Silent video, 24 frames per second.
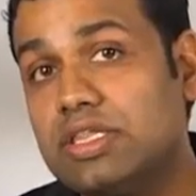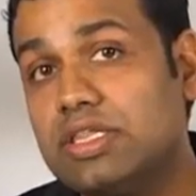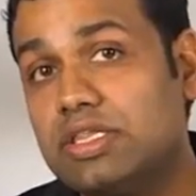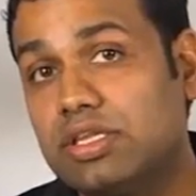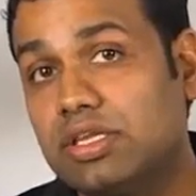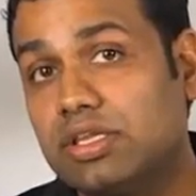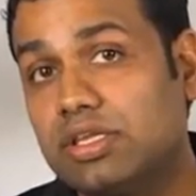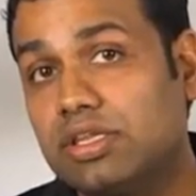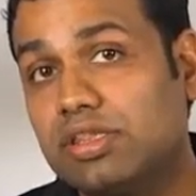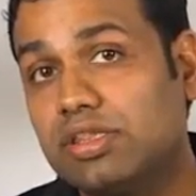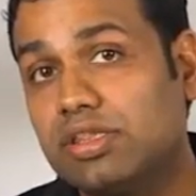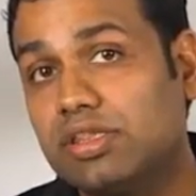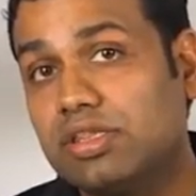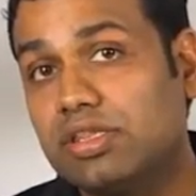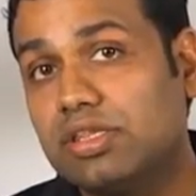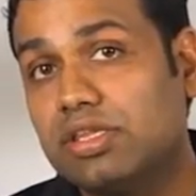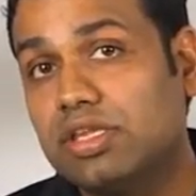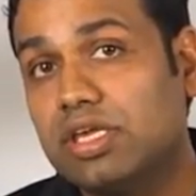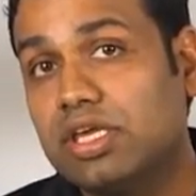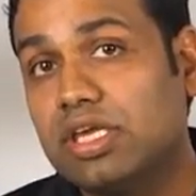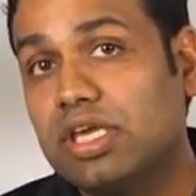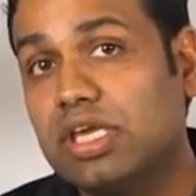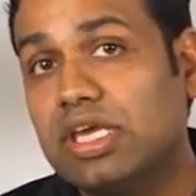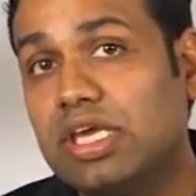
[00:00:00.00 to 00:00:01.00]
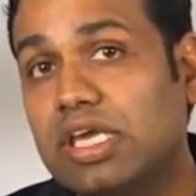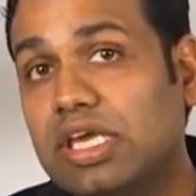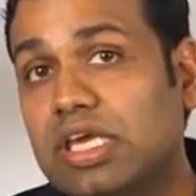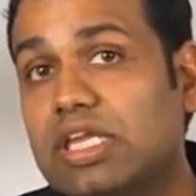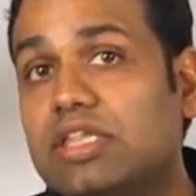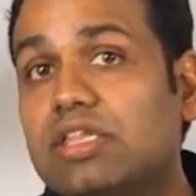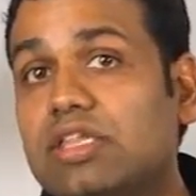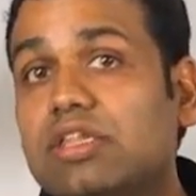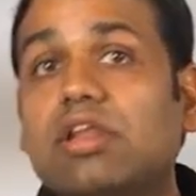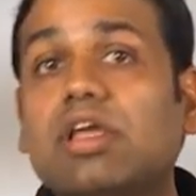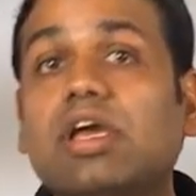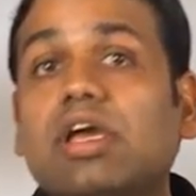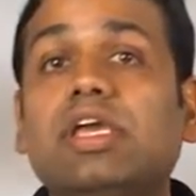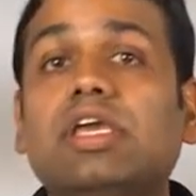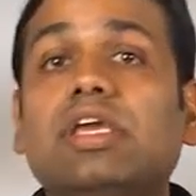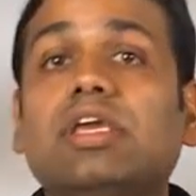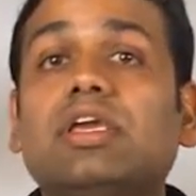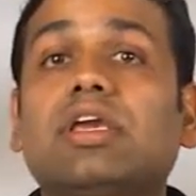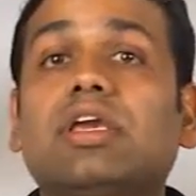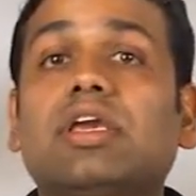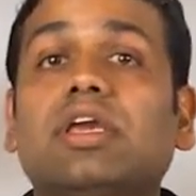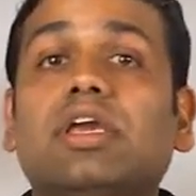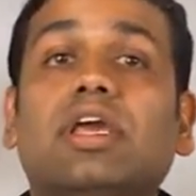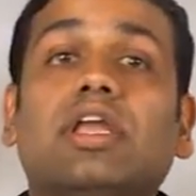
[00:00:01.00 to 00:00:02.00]
instance is
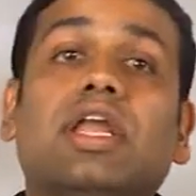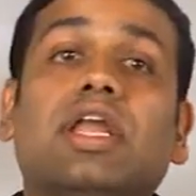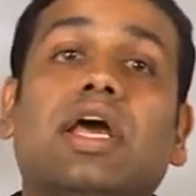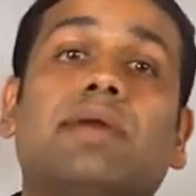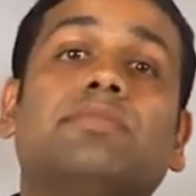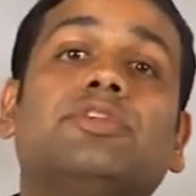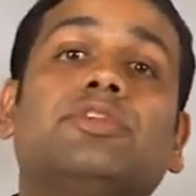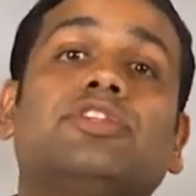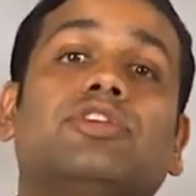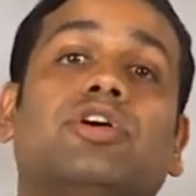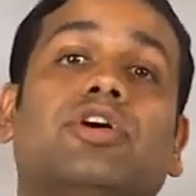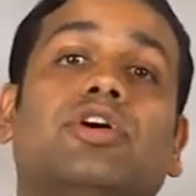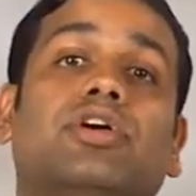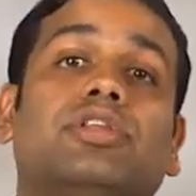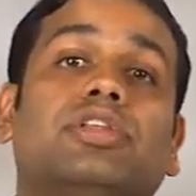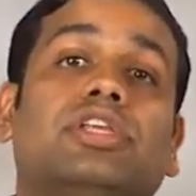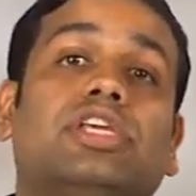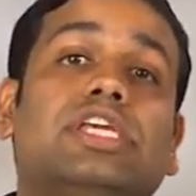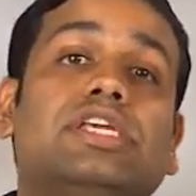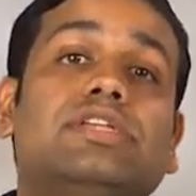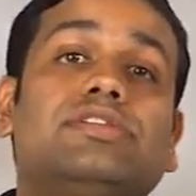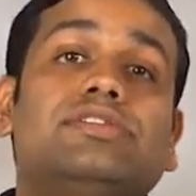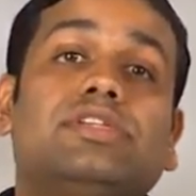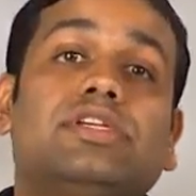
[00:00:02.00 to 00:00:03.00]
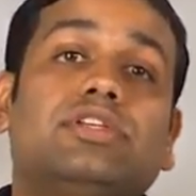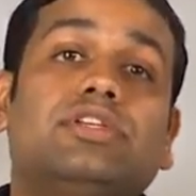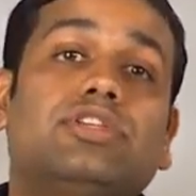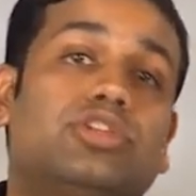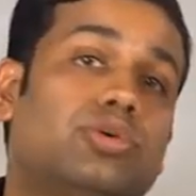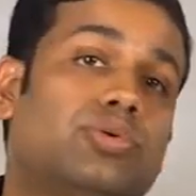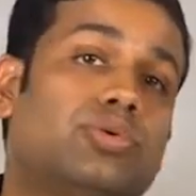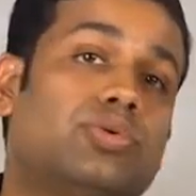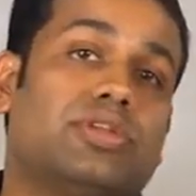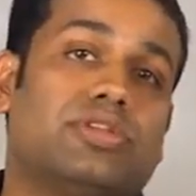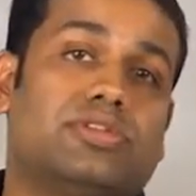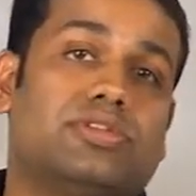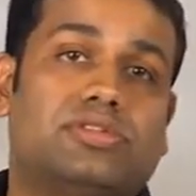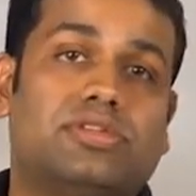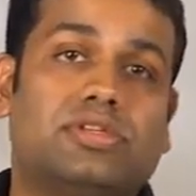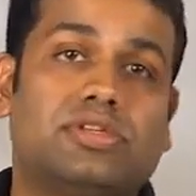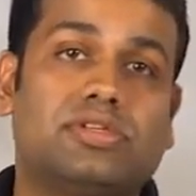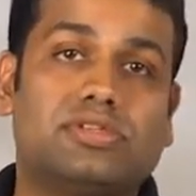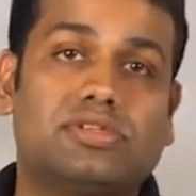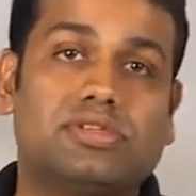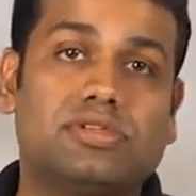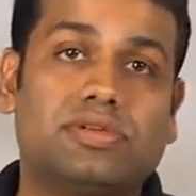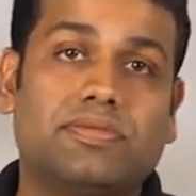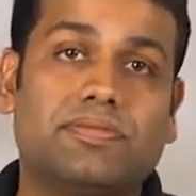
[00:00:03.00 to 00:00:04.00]
like an Amazon EC2
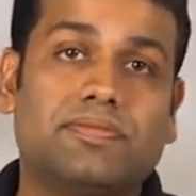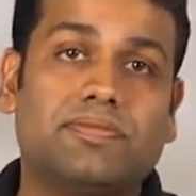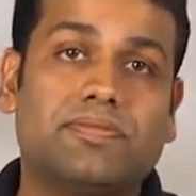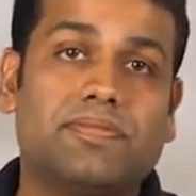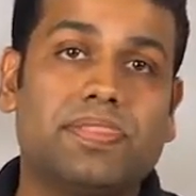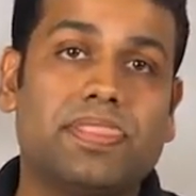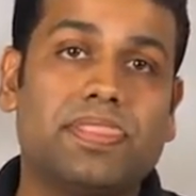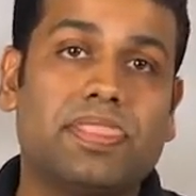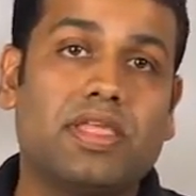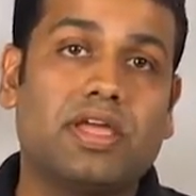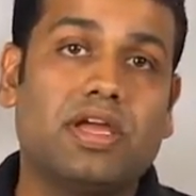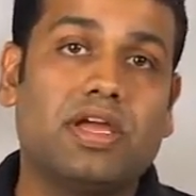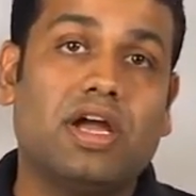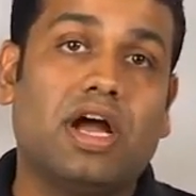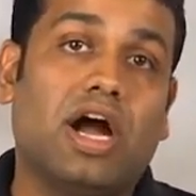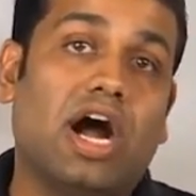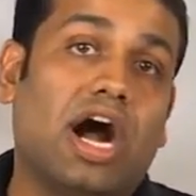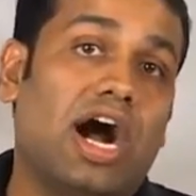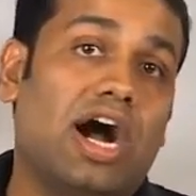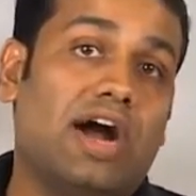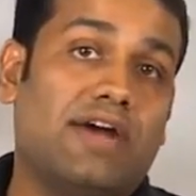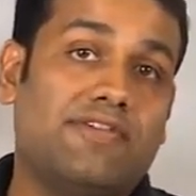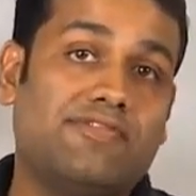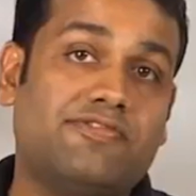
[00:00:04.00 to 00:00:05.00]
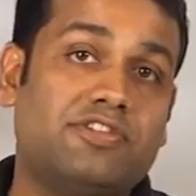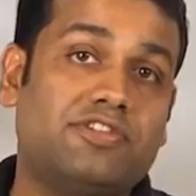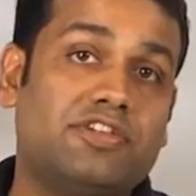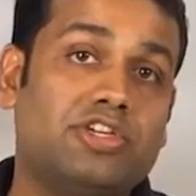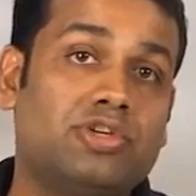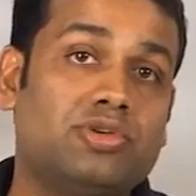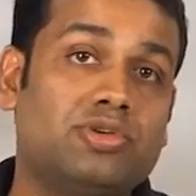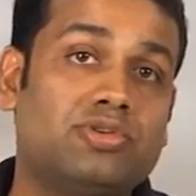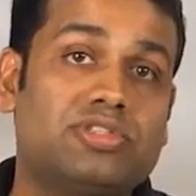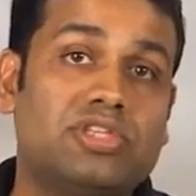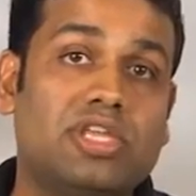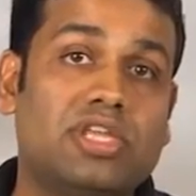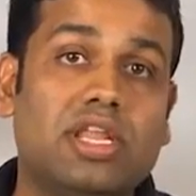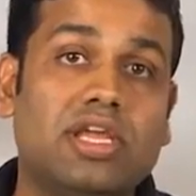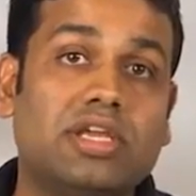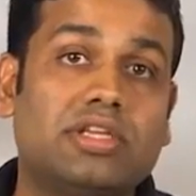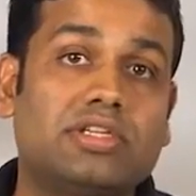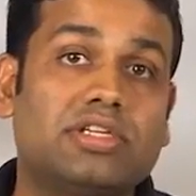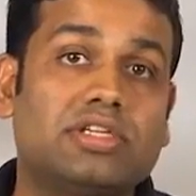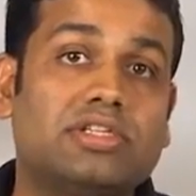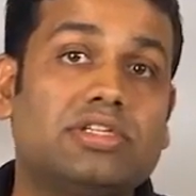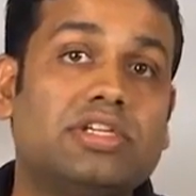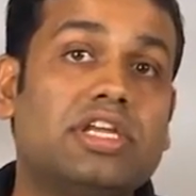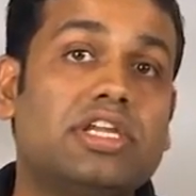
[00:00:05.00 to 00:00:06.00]
instance. After you
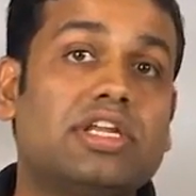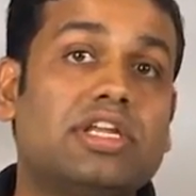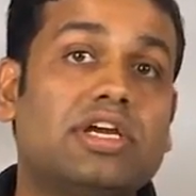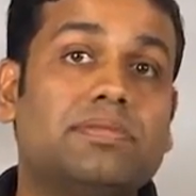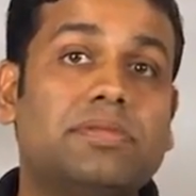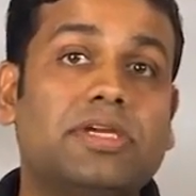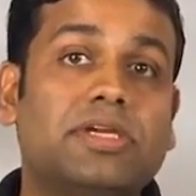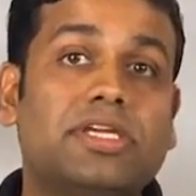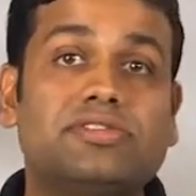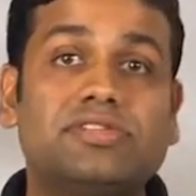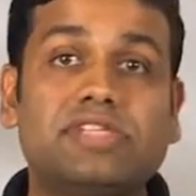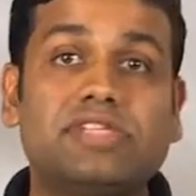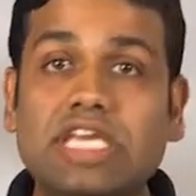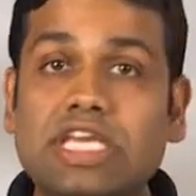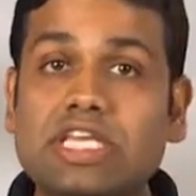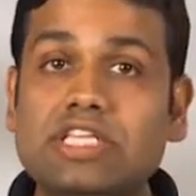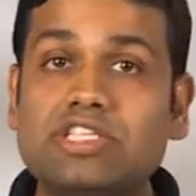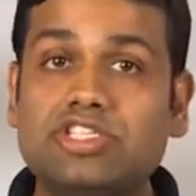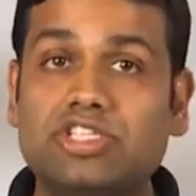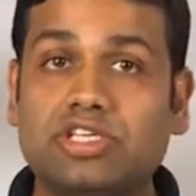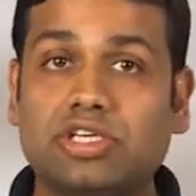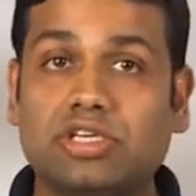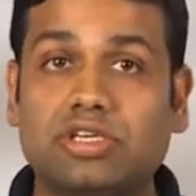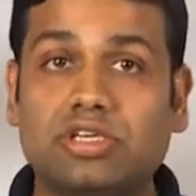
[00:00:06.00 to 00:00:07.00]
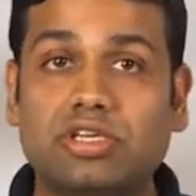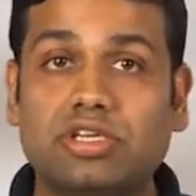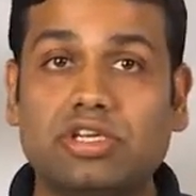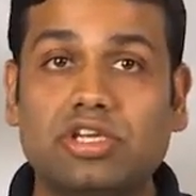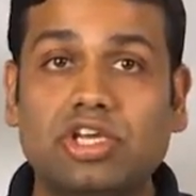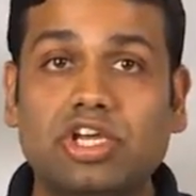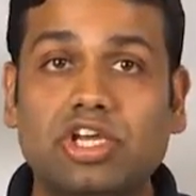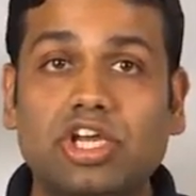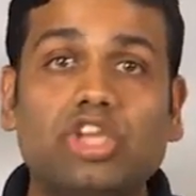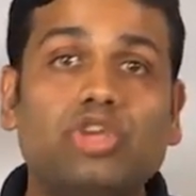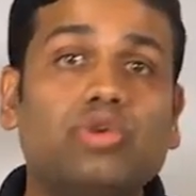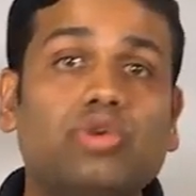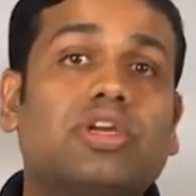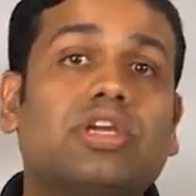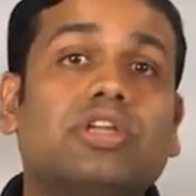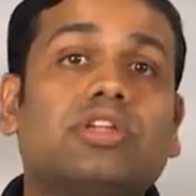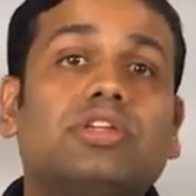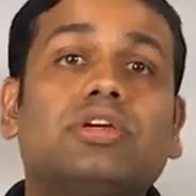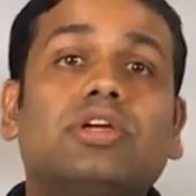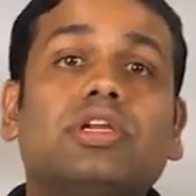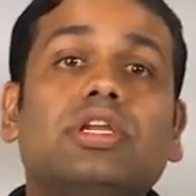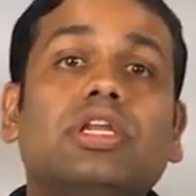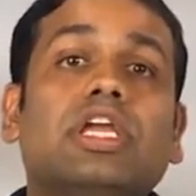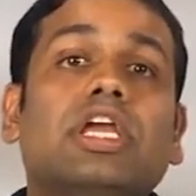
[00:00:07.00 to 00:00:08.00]
select a database engine, you
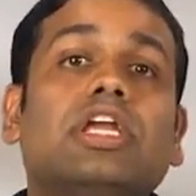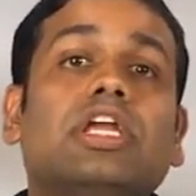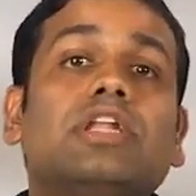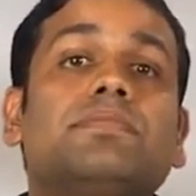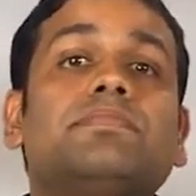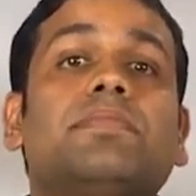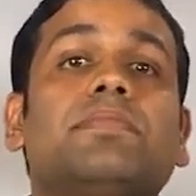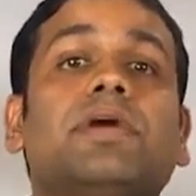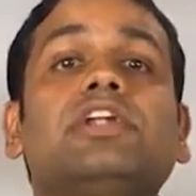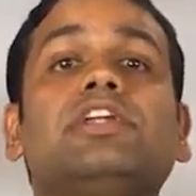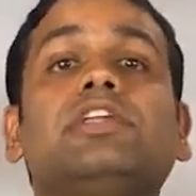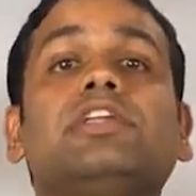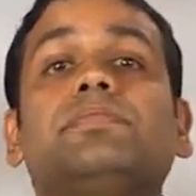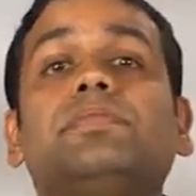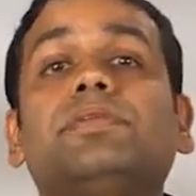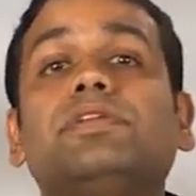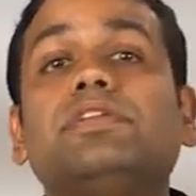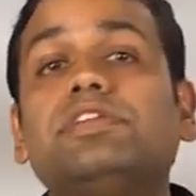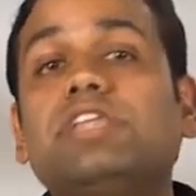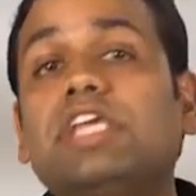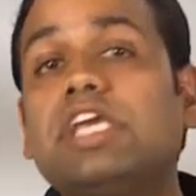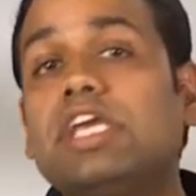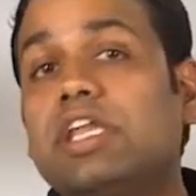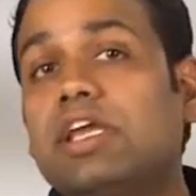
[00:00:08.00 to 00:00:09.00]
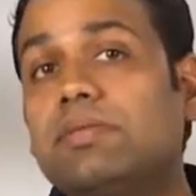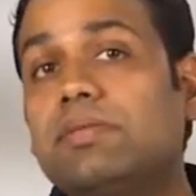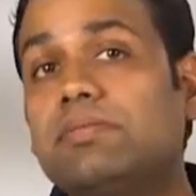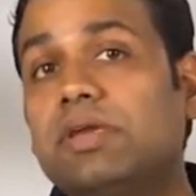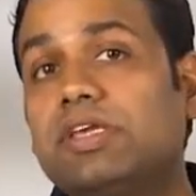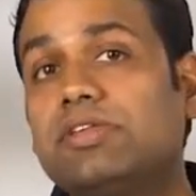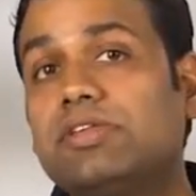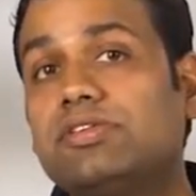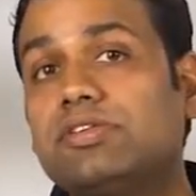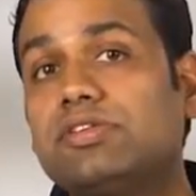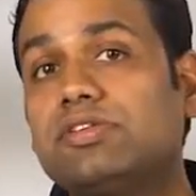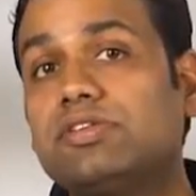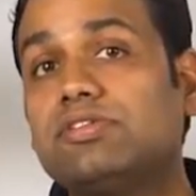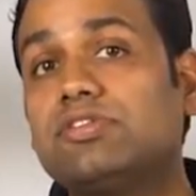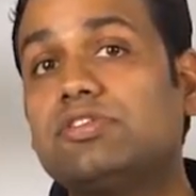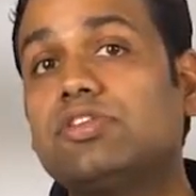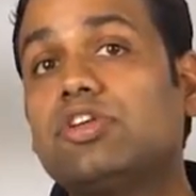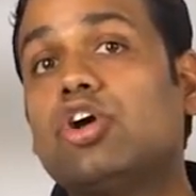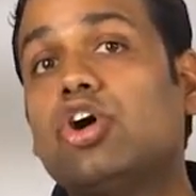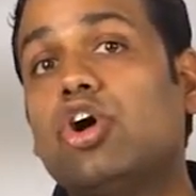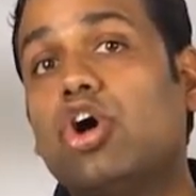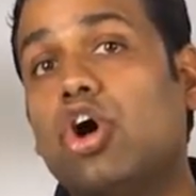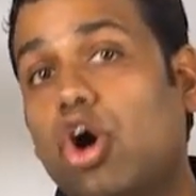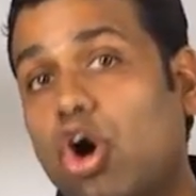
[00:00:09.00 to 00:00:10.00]
can create multiple
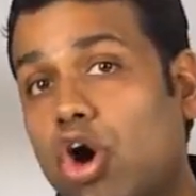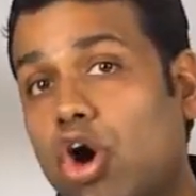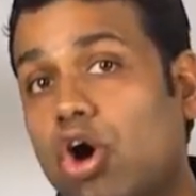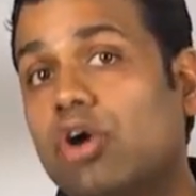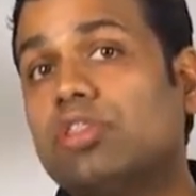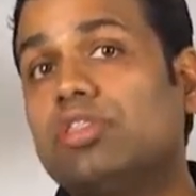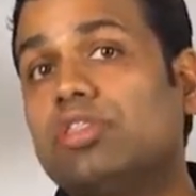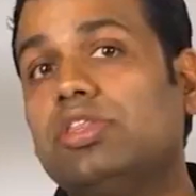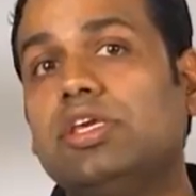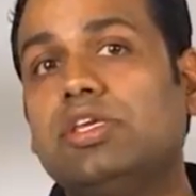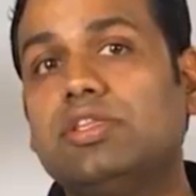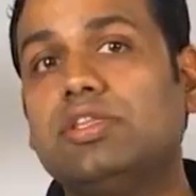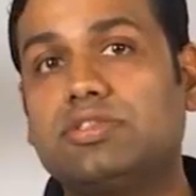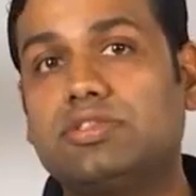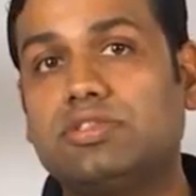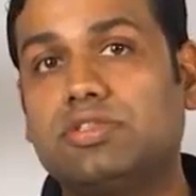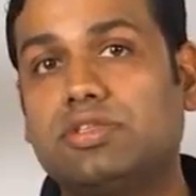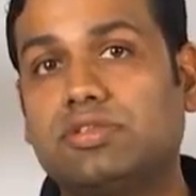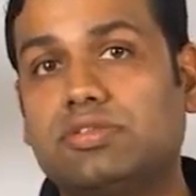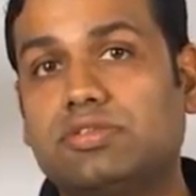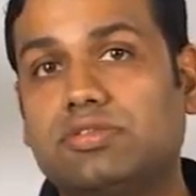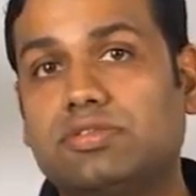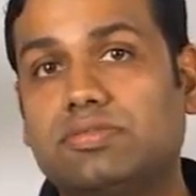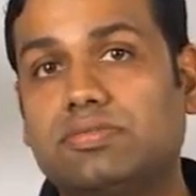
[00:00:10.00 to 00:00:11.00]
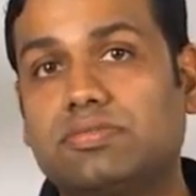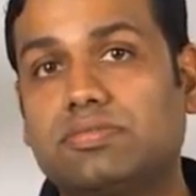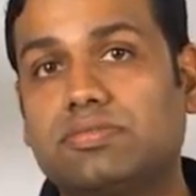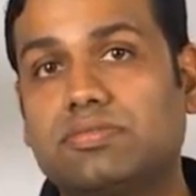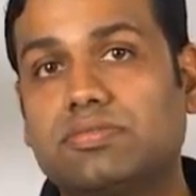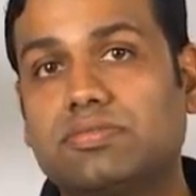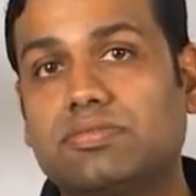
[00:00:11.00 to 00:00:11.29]
databases on the instance.